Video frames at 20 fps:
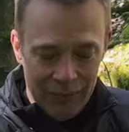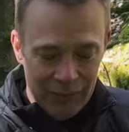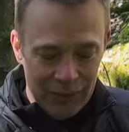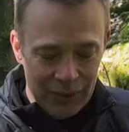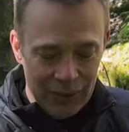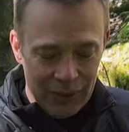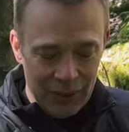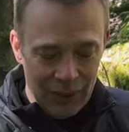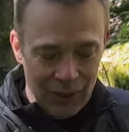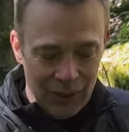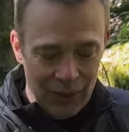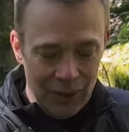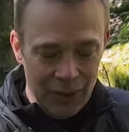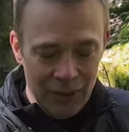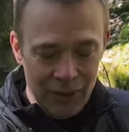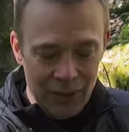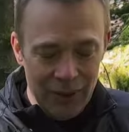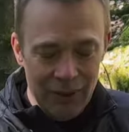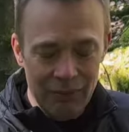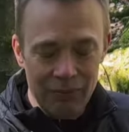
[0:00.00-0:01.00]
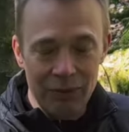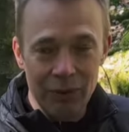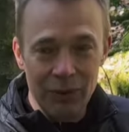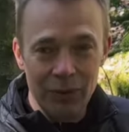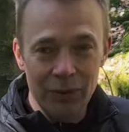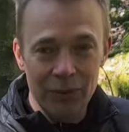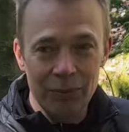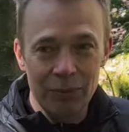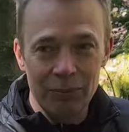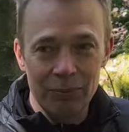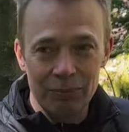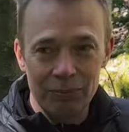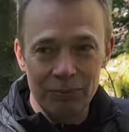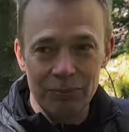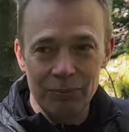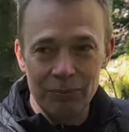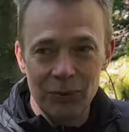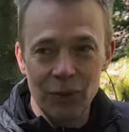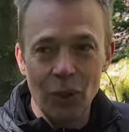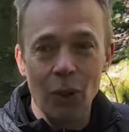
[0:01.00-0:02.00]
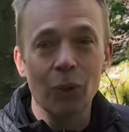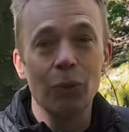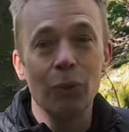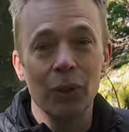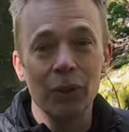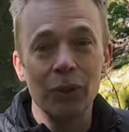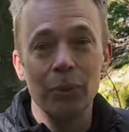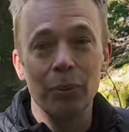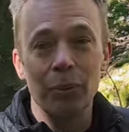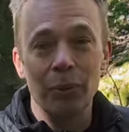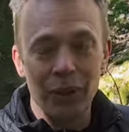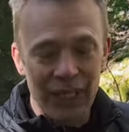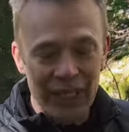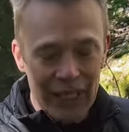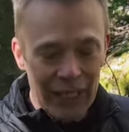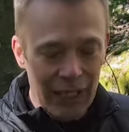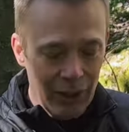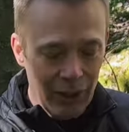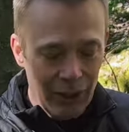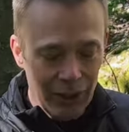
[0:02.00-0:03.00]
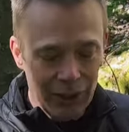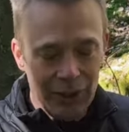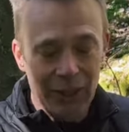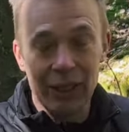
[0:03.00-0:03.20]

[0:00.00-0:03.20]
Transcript: So if you don't want to bring a lot